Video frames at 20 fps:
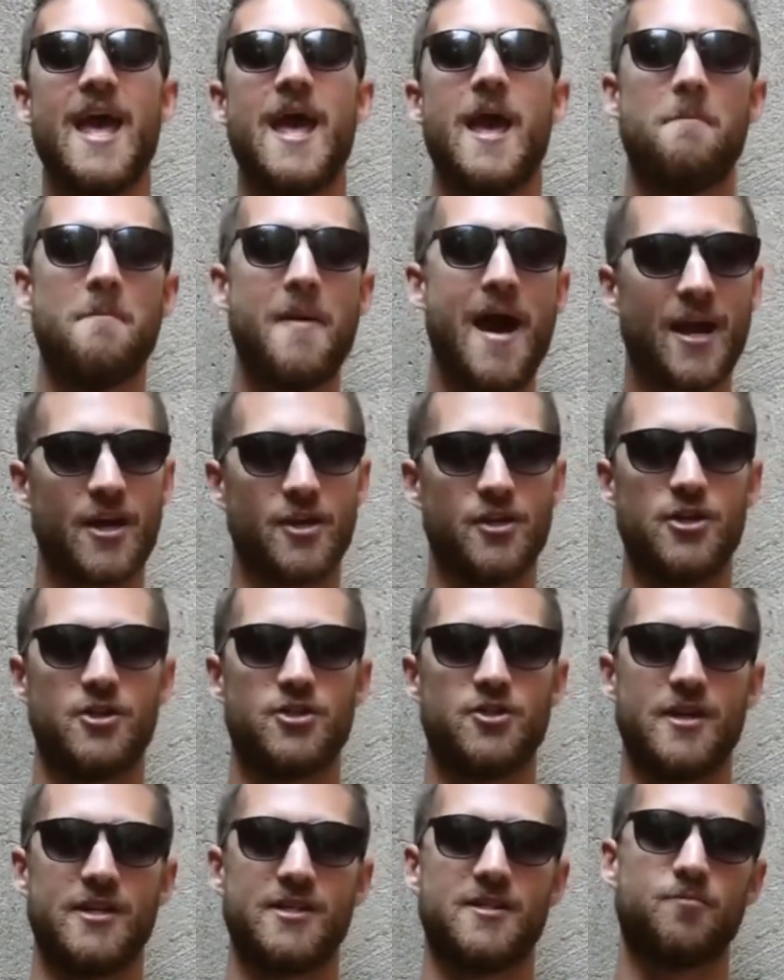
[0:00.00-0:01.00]
And
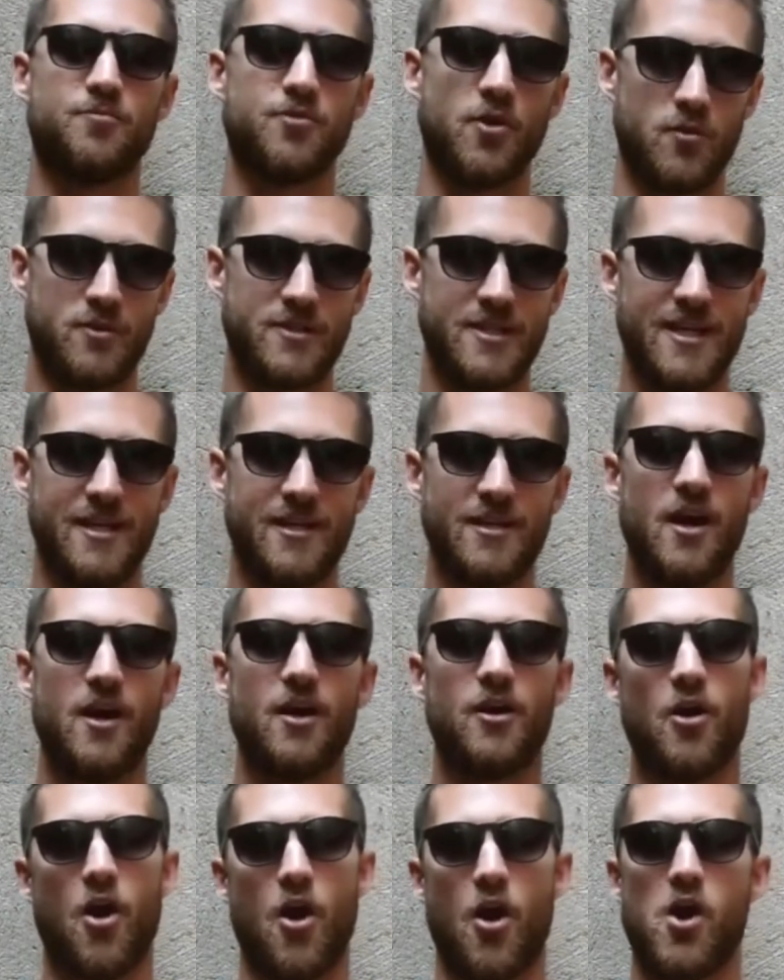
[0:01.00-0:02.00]
macronutrients, protein,
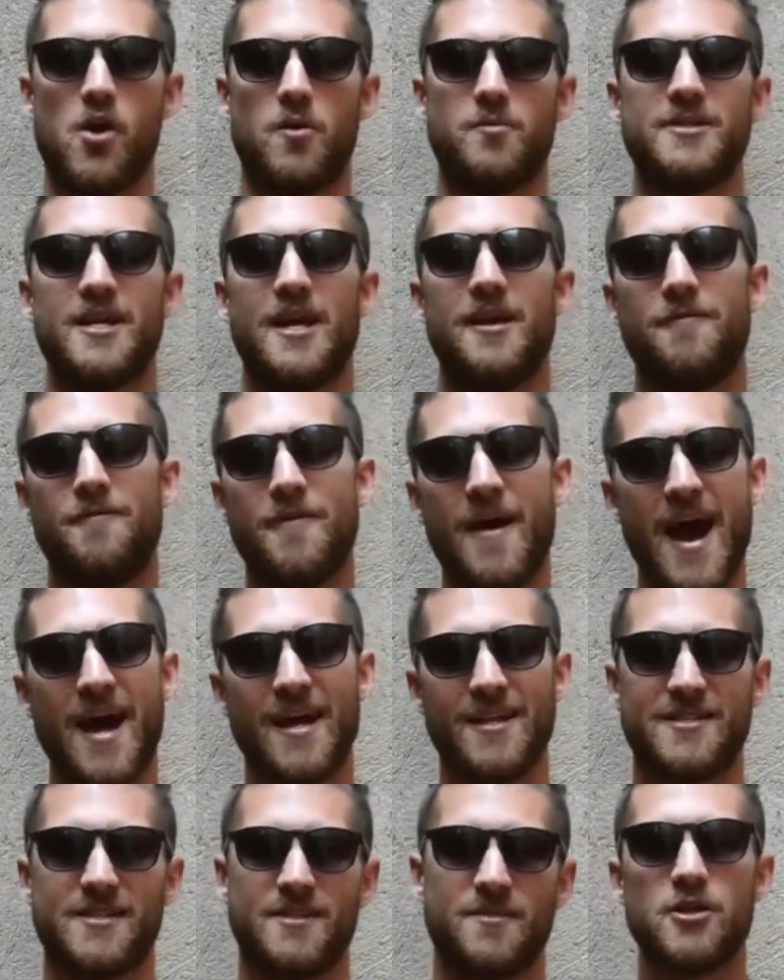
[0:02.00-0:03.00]
carbs, and
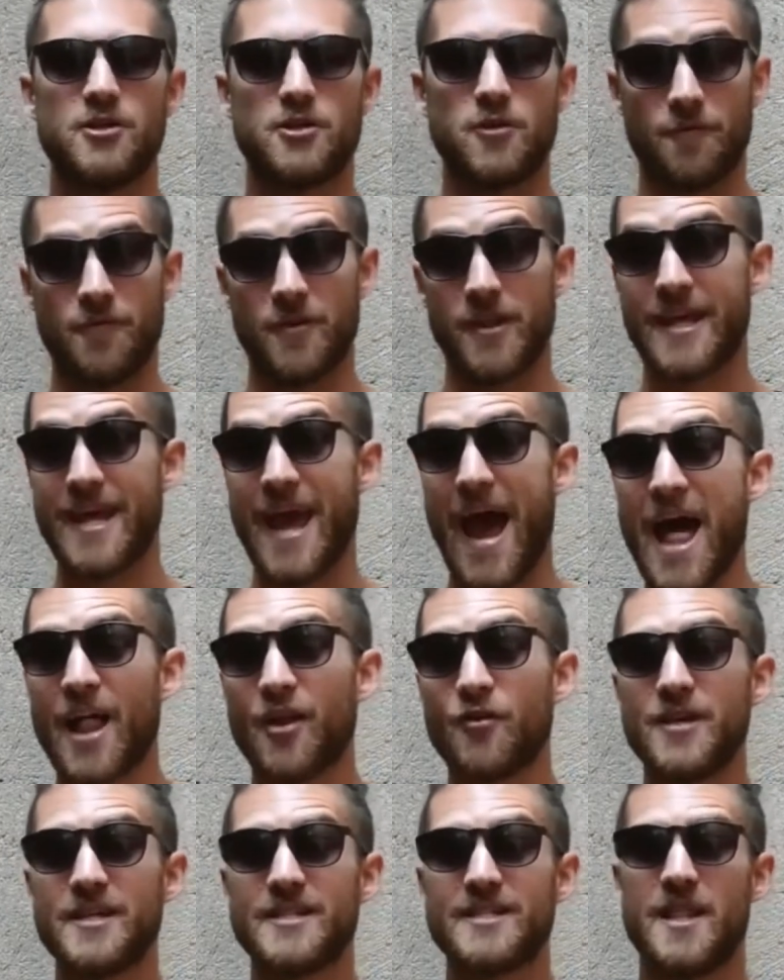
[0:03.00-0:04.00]
fats. So for the
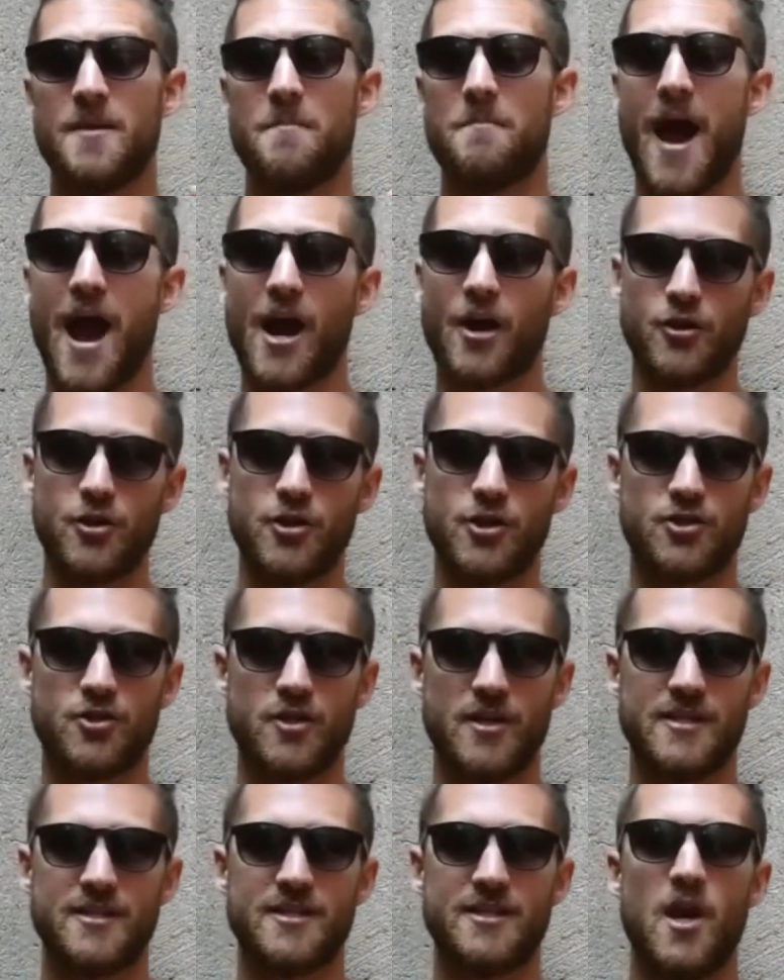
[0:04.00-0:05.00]
calories and the
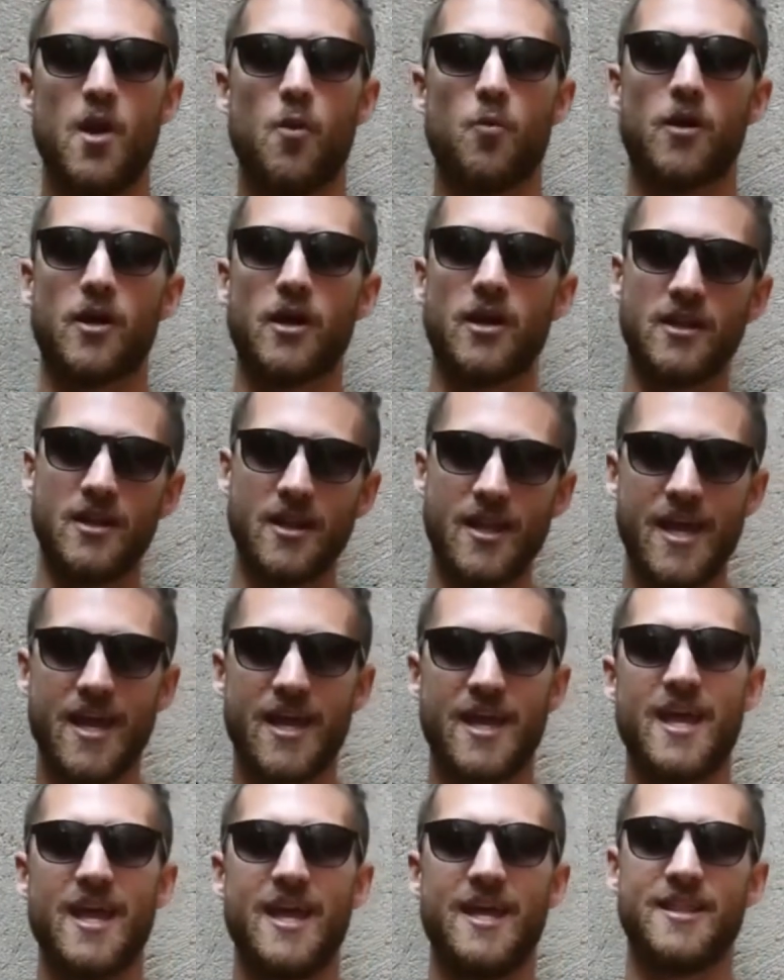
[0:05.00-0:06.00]
macronutrients, we're going to
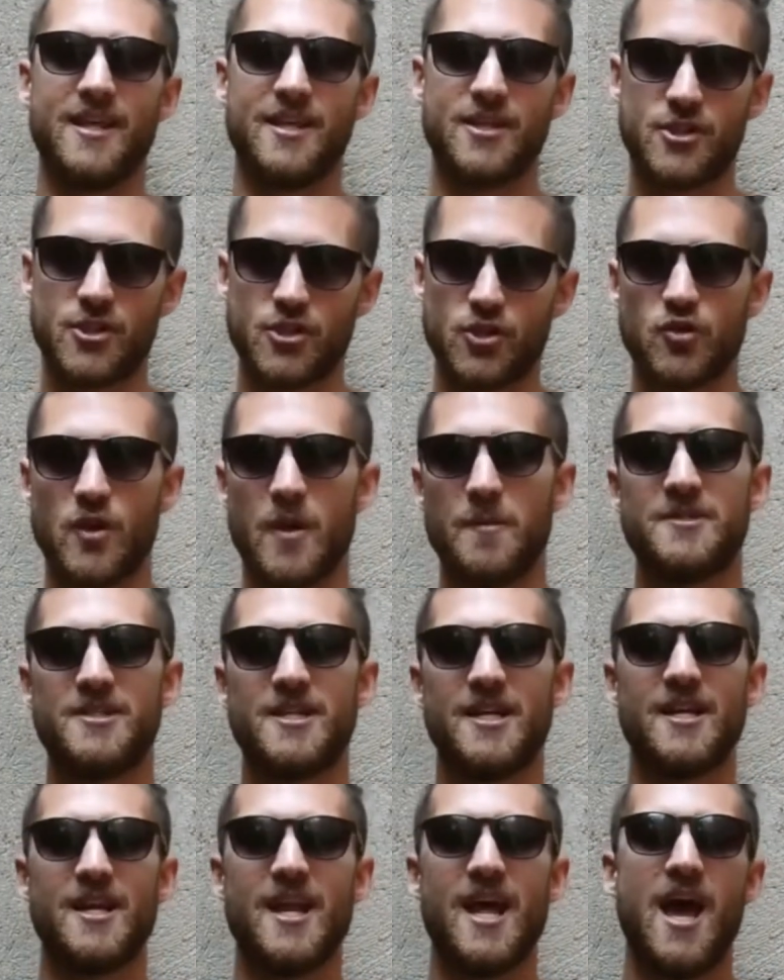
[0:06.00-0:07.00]
link in the
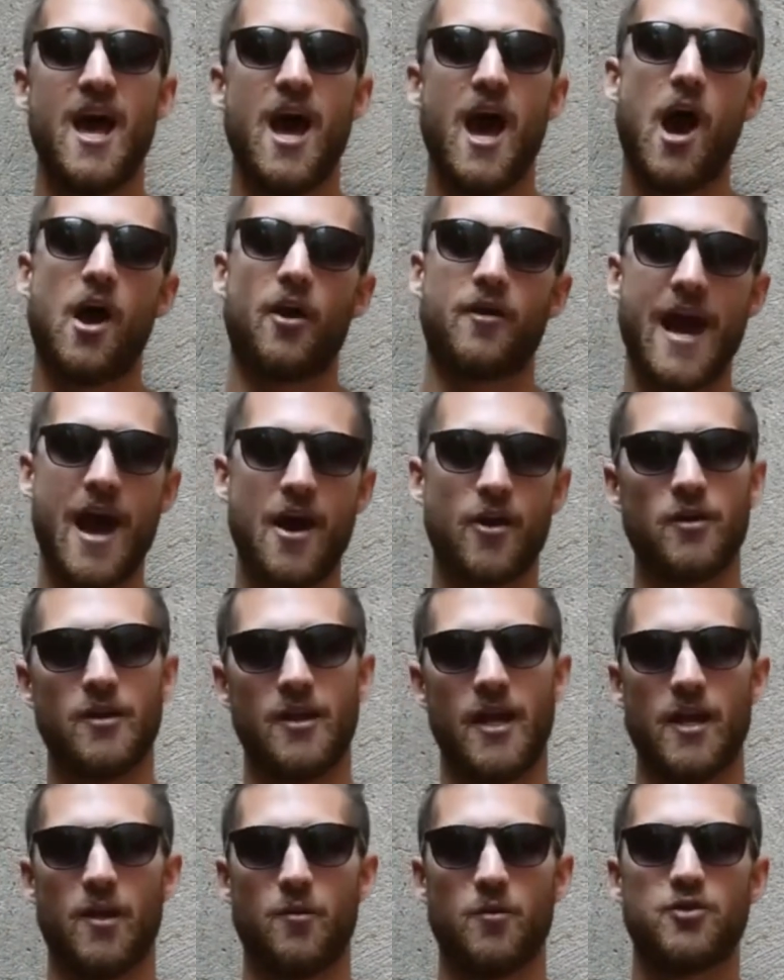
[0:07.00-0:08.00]
description our
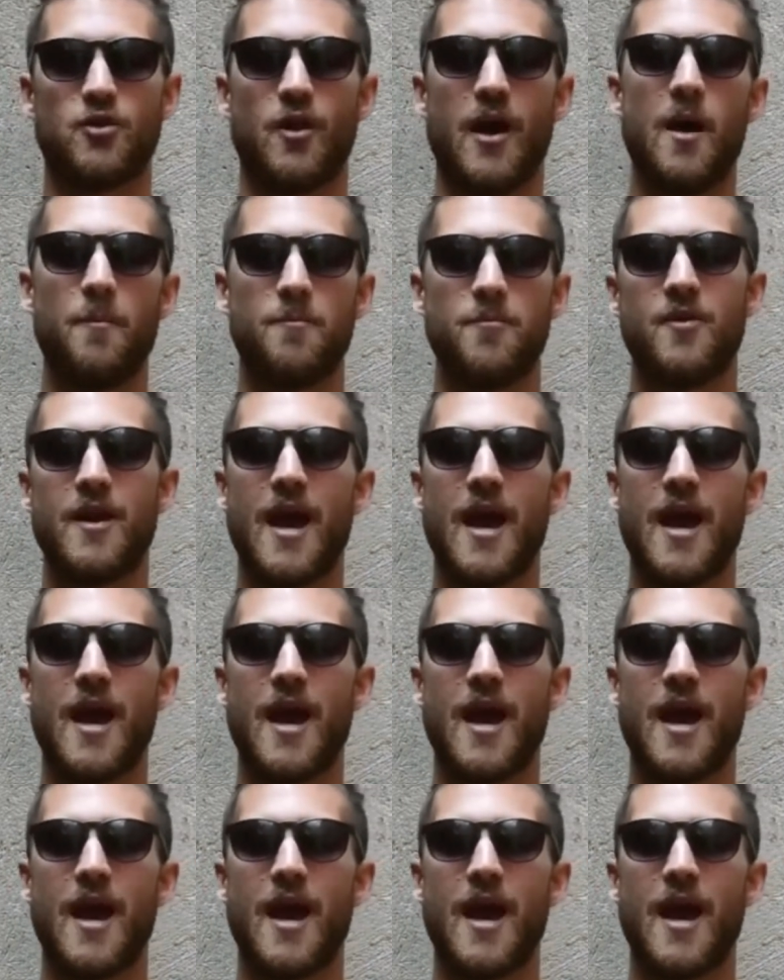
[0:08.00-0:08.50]
calculator, which will help you